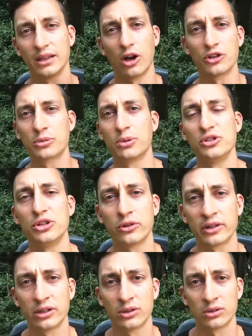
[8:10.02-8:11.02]

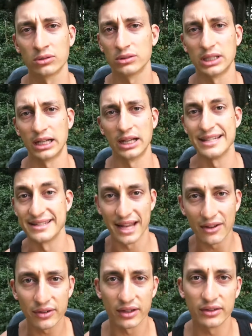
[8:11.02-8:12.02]
entrepreneurial
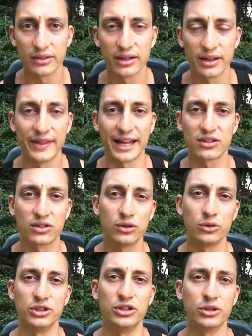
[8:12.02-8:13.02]
endeavors that
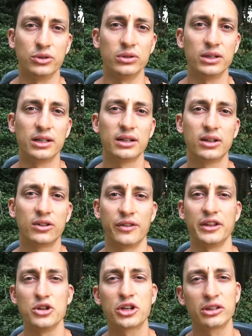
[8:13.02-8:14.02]
suit you, so
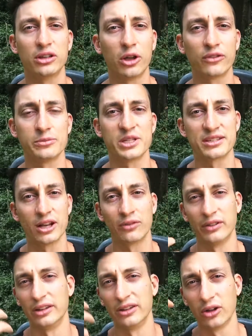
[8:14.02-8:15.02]
that you can learn from
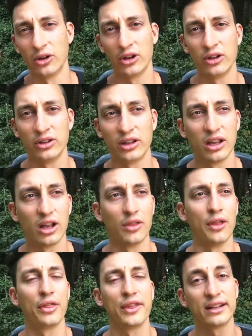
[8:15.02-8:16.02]
yourself and learn
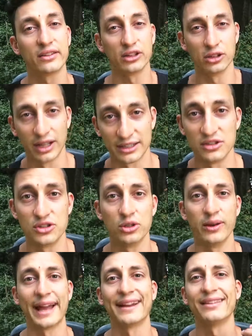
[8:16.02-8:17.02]
the things that you like to
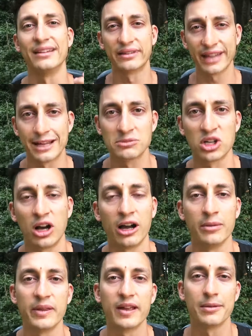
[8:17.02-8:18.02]
do, and at the same
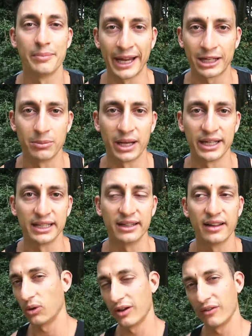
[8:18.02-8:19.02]
time make
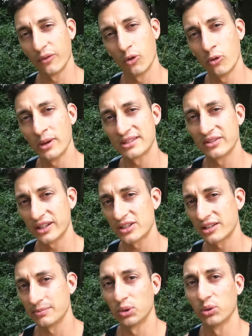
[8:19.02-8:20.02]
money. Almost
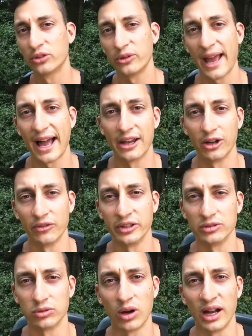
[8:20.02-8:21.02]
eventually pulls you out of
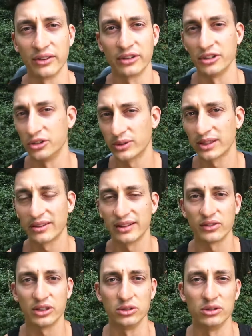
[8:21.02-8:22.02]
the grind, so you're doing the
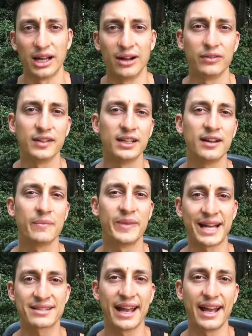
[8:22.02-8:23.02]
things that you love.
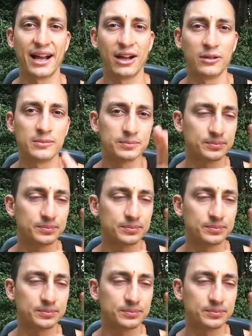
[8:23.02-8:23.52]
That's how,